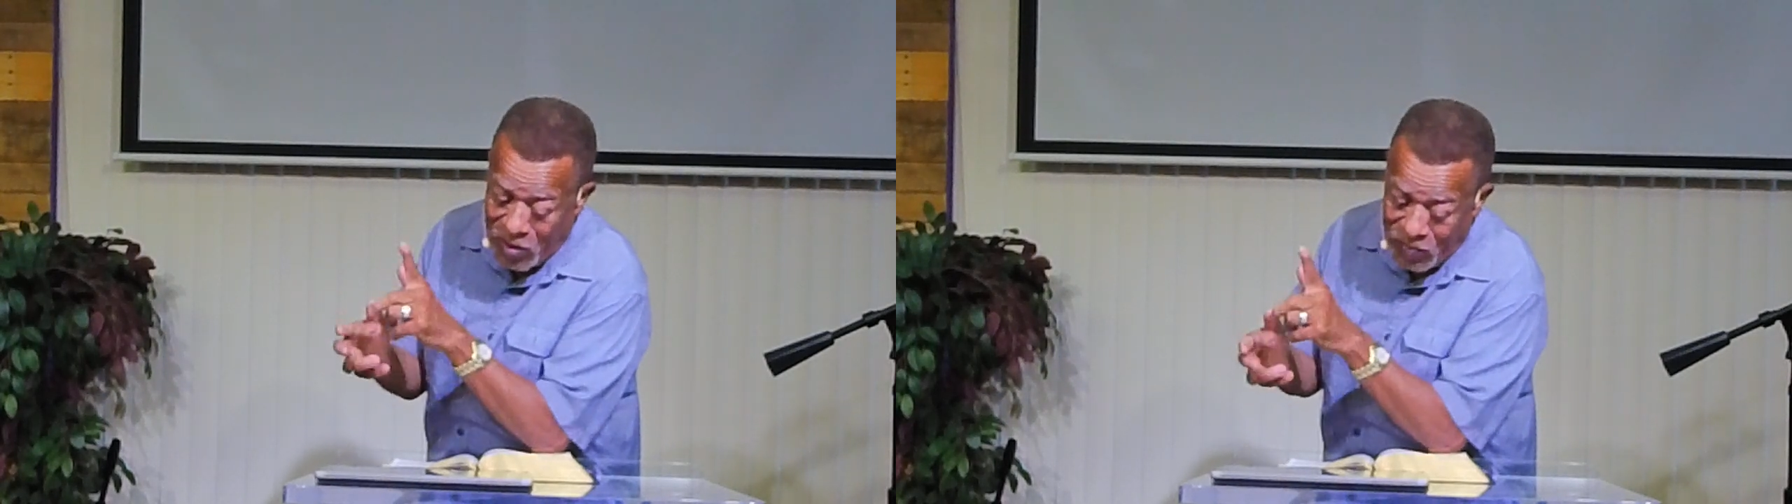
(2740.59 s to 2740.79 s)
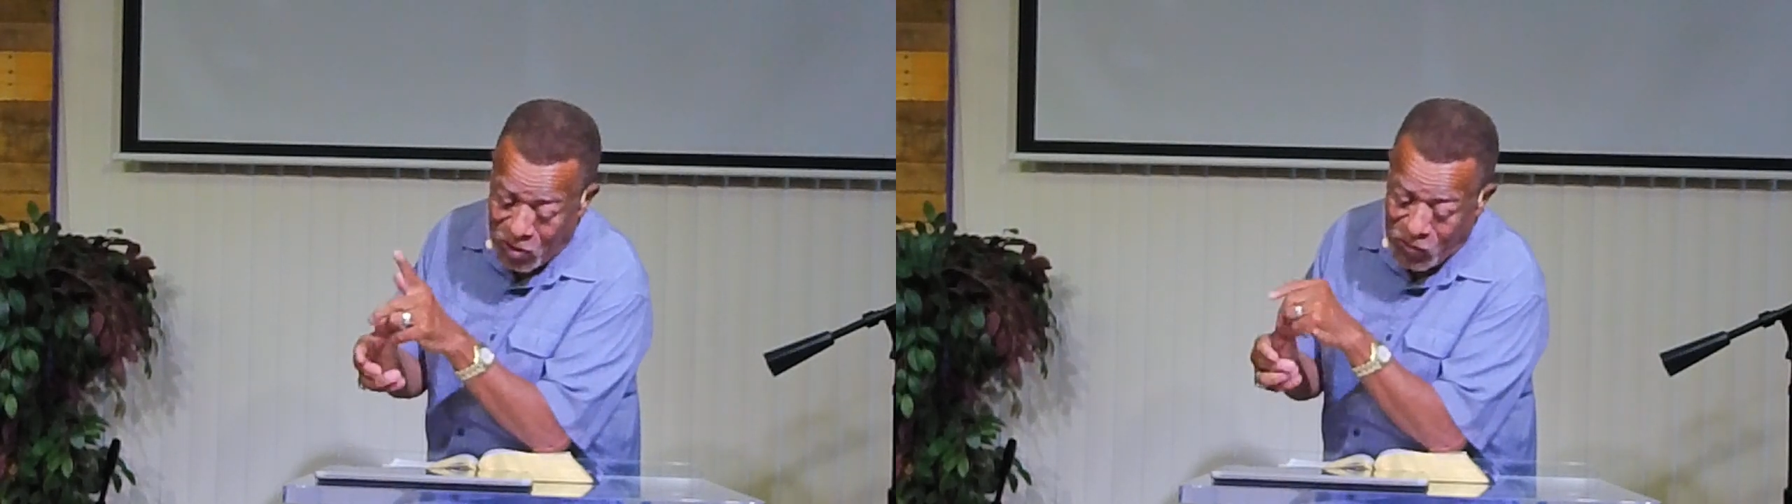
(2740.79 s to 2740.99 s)

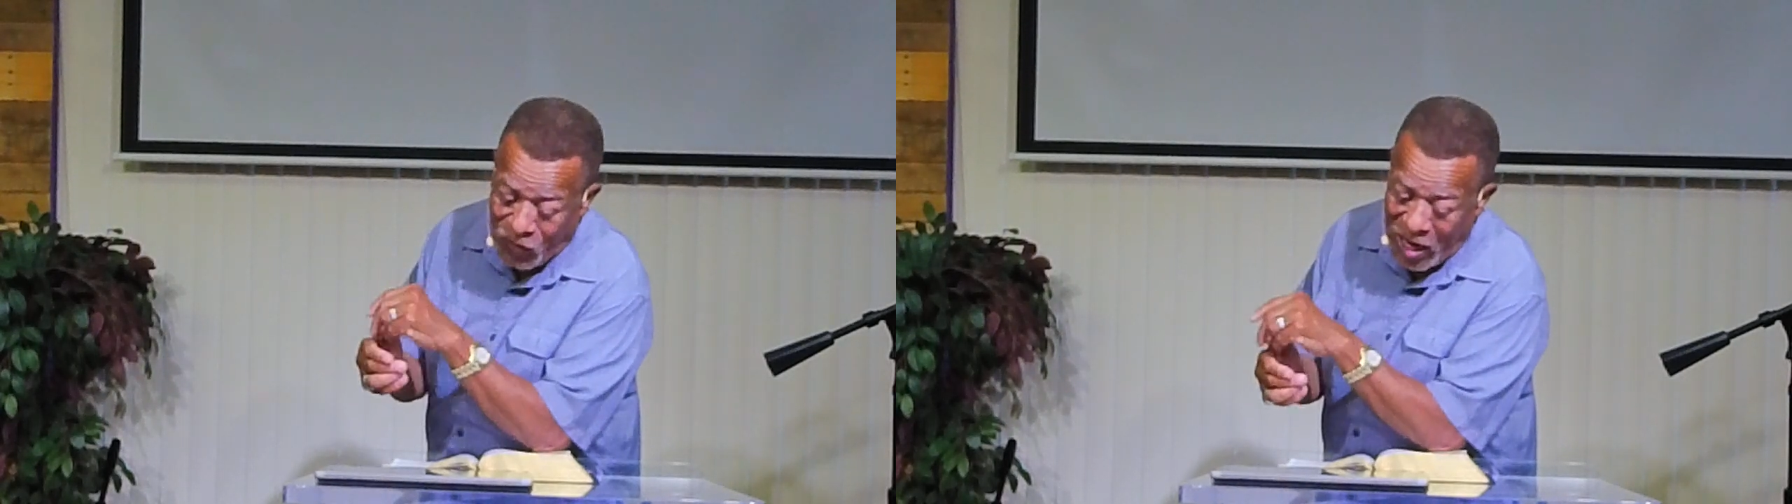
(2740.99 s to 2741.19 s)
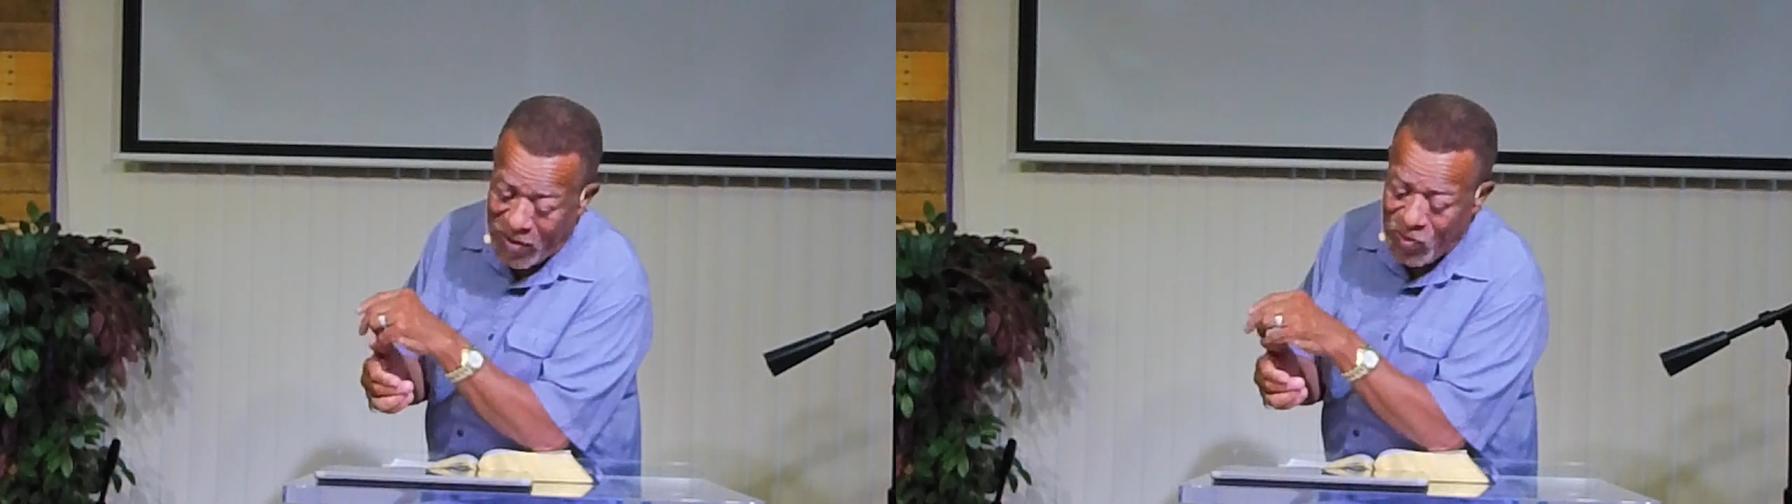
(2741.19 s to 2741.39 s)
Verse
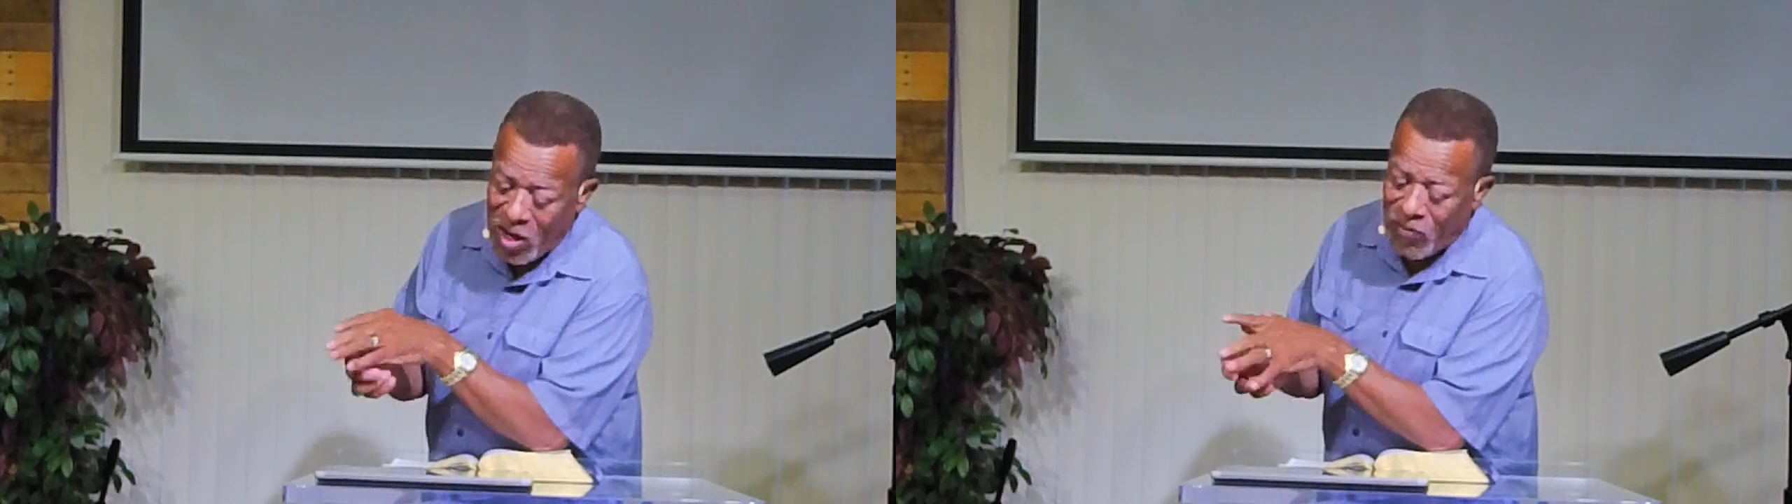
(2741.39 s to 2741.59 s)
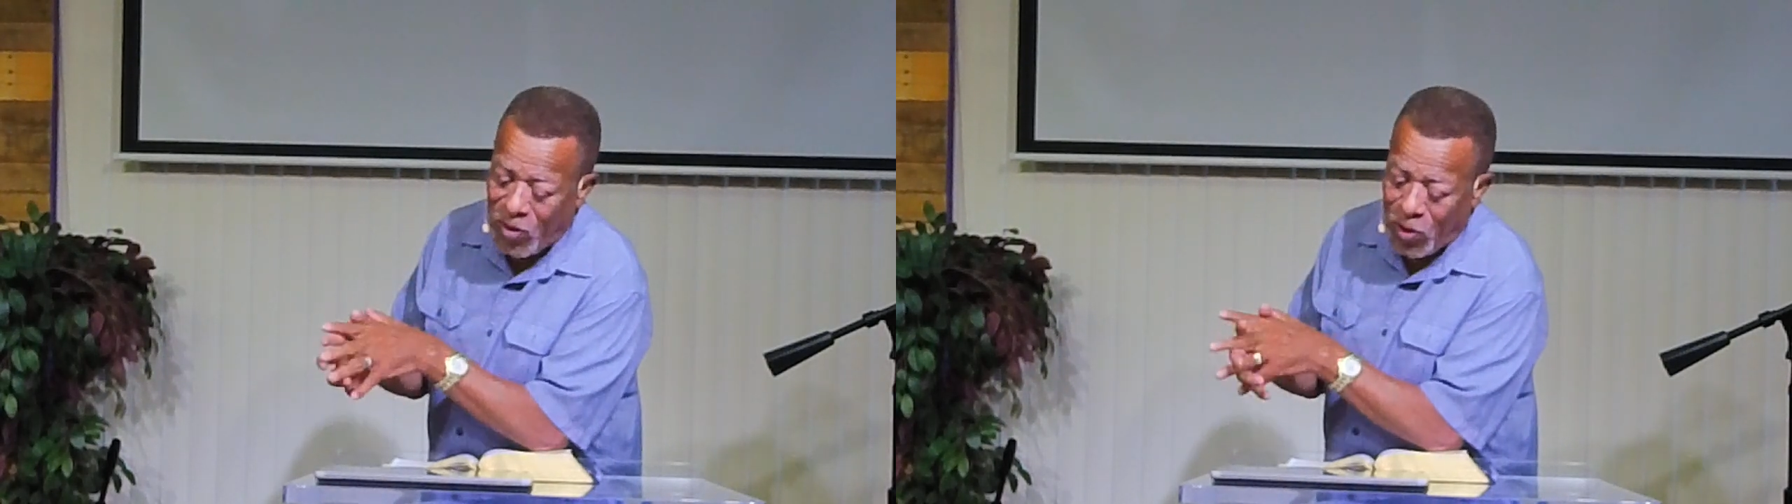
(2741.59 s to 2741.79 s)
5
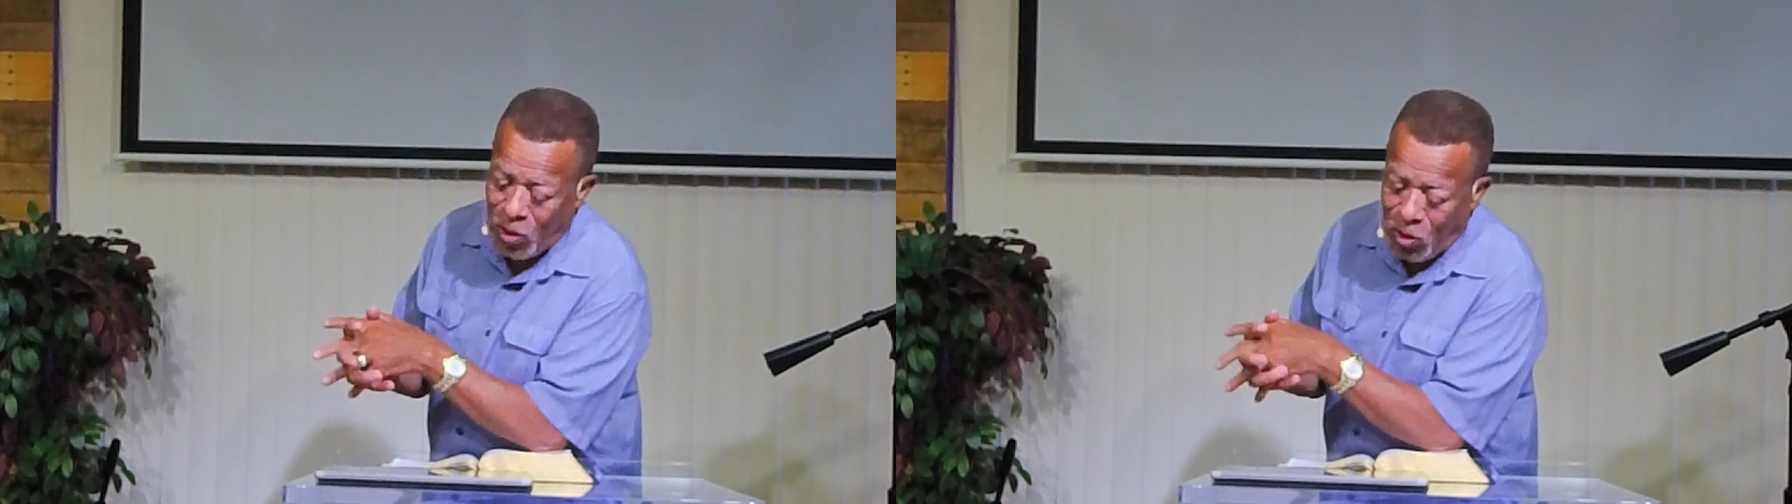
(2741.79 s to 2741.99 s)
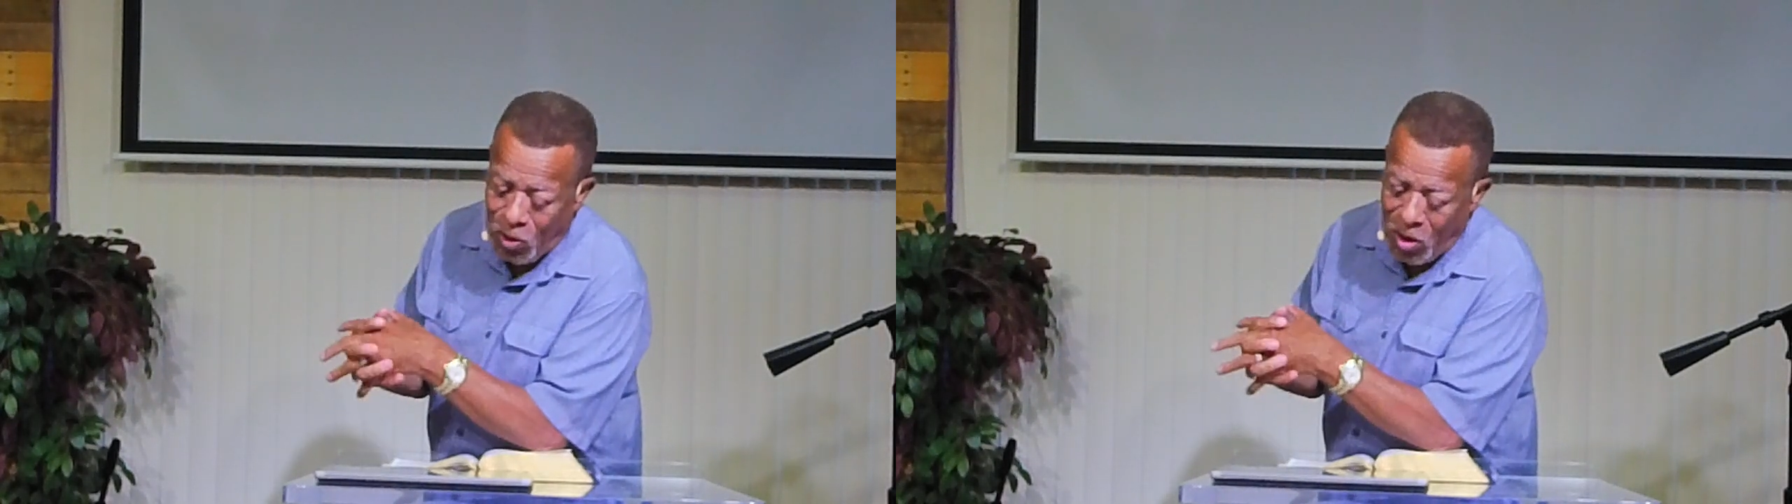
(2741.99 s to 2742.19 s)
For the
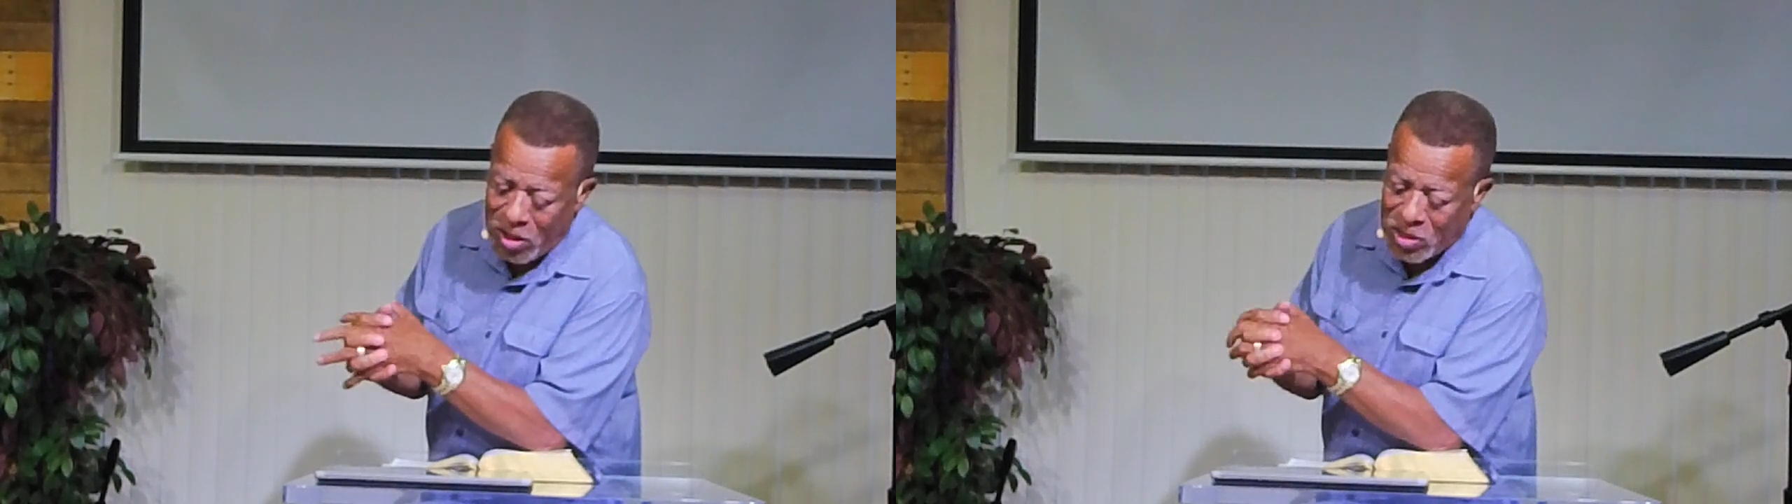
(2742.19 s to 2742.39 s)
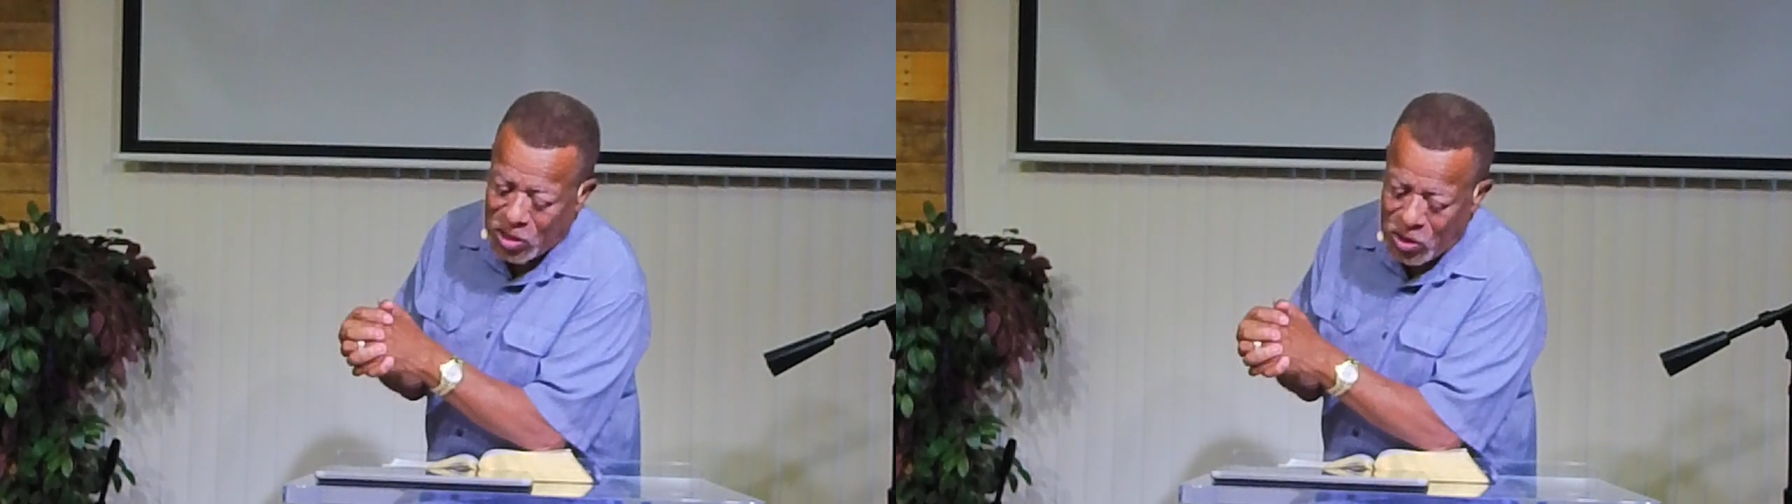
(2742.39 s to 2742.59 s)
Lord
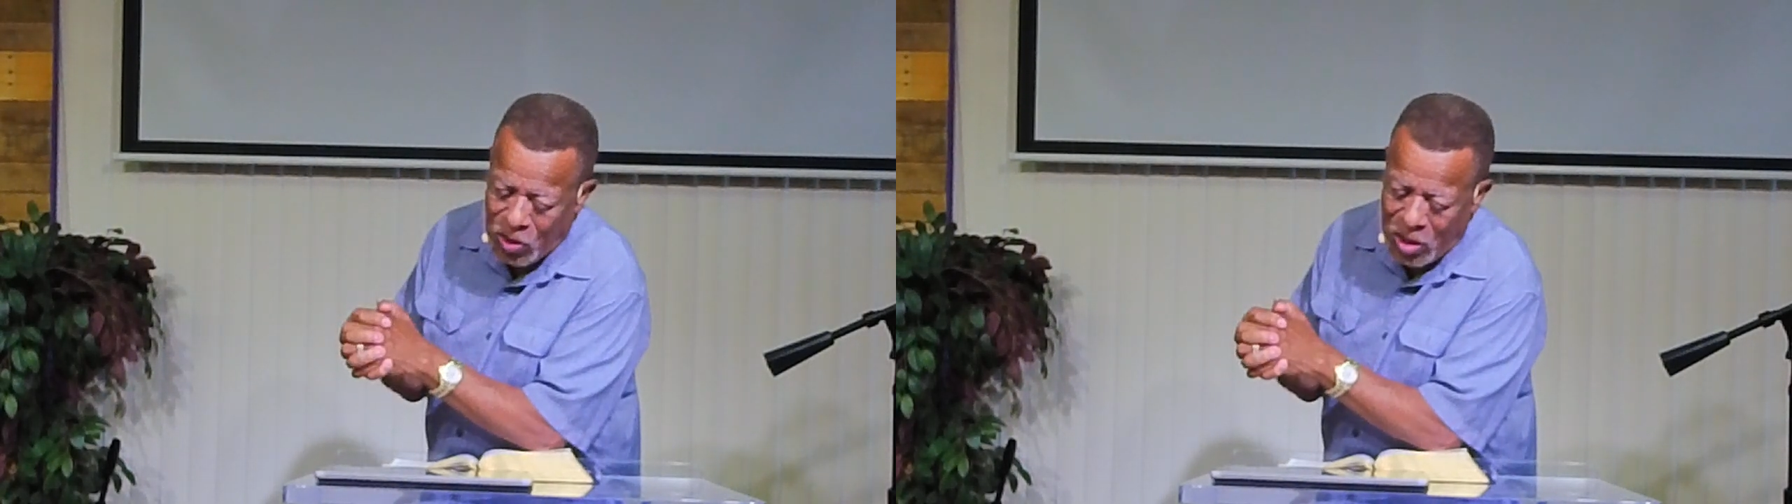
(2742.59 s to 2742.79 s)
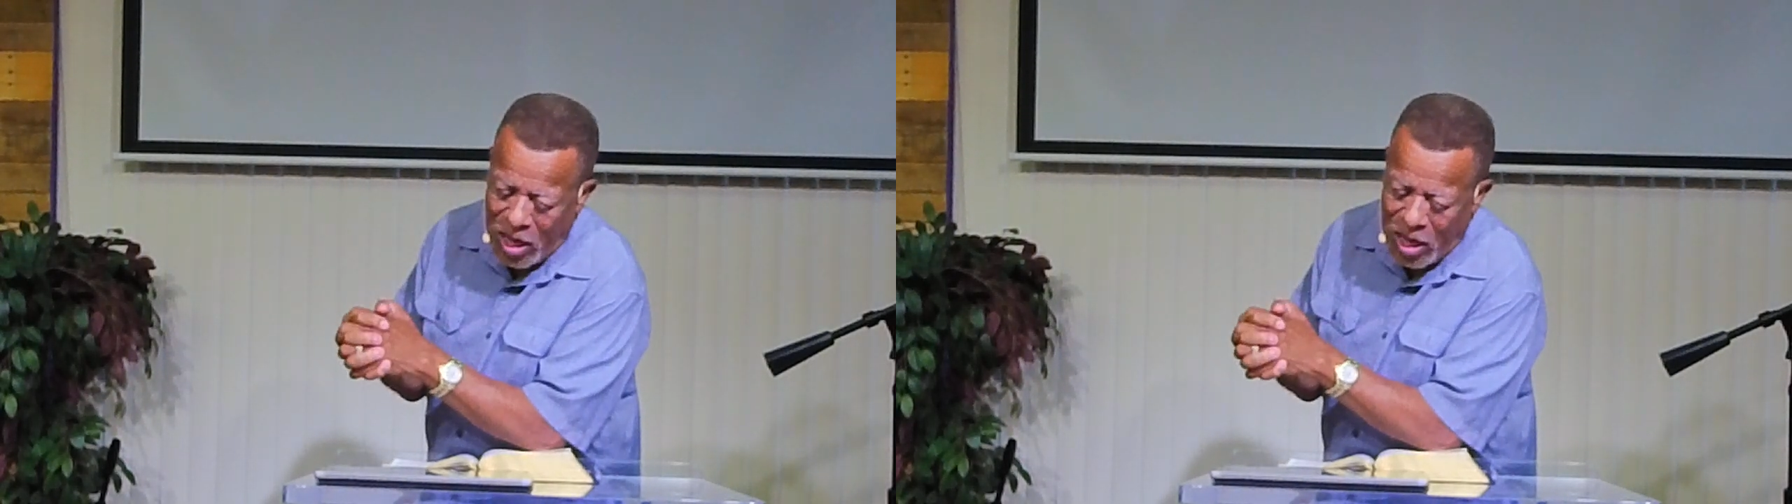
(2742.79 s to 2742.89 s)
is good